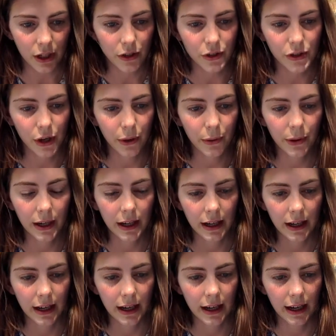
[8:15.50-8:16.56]
So
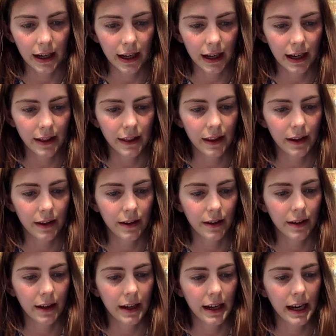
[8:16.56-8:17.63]
in
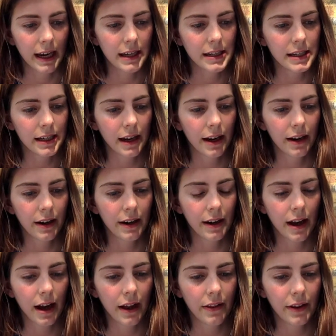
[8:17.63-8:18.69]
India and
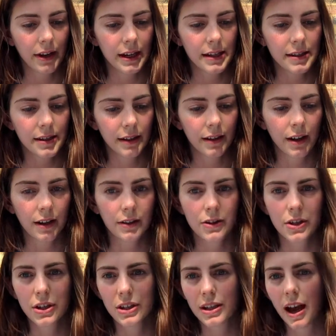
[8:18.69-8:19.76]
other Eastern
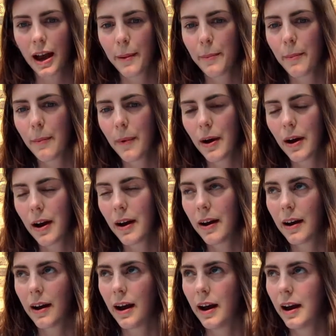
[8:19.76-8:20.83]
cultures, I
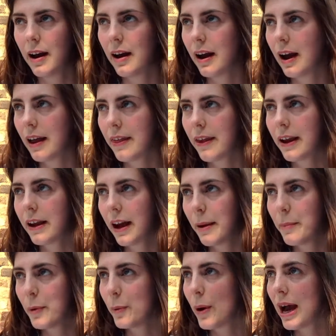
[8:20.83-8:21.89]
think
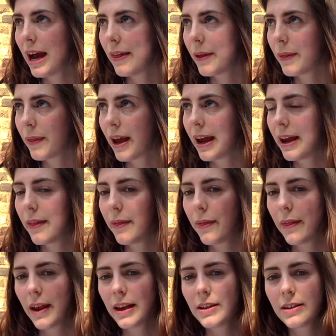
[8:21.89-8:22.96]
I'm aware that
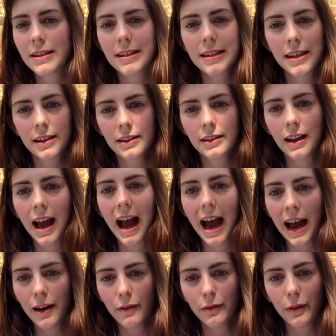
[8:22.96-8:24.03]
they still
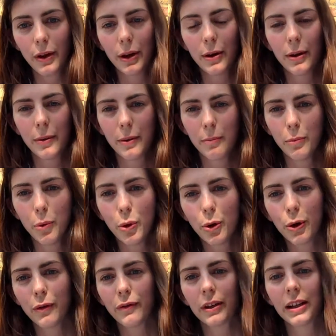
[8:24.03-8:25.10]
have more
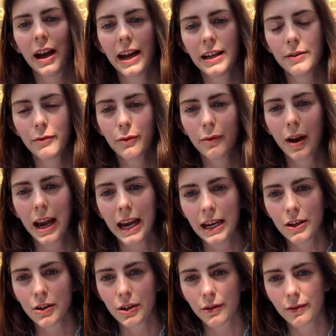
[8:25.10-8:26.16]
of a kind of
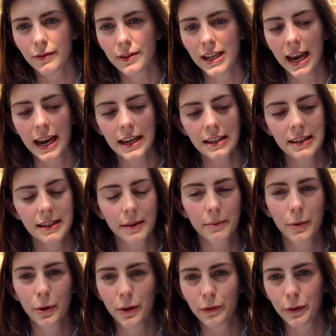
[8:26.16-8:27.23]
range of tastes and
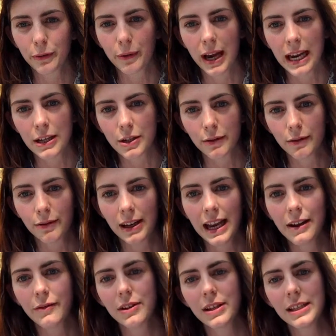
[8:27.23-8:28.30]
more of a range of
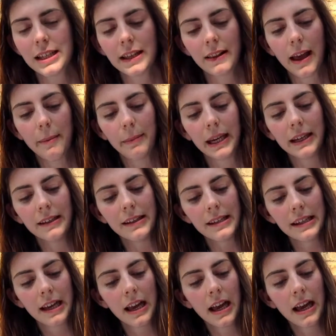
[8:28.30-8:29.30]
flavors in their meals.